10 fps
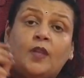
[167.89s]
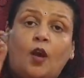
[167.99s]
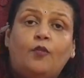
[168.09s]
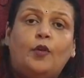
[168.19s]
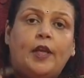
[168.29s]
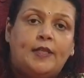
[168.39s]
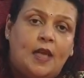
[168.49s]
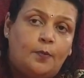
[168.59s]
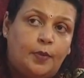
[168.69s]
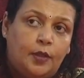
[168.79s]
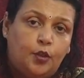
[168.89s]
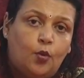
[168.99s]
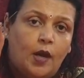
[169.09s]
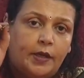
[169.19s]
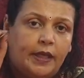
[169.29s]
Now for example,
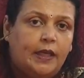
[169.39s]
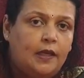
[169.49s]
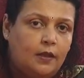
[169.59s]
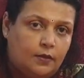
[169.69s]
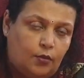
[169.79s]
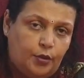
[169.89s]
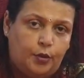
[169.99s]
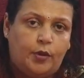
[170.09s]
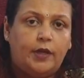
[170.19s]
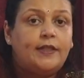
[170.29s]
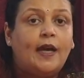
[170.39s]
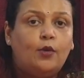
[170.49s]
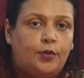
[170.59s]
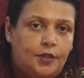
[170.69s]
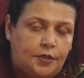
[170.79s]
you are a healer or you are a
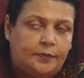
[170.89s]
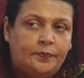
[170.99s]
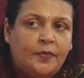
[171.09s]
tarot reader.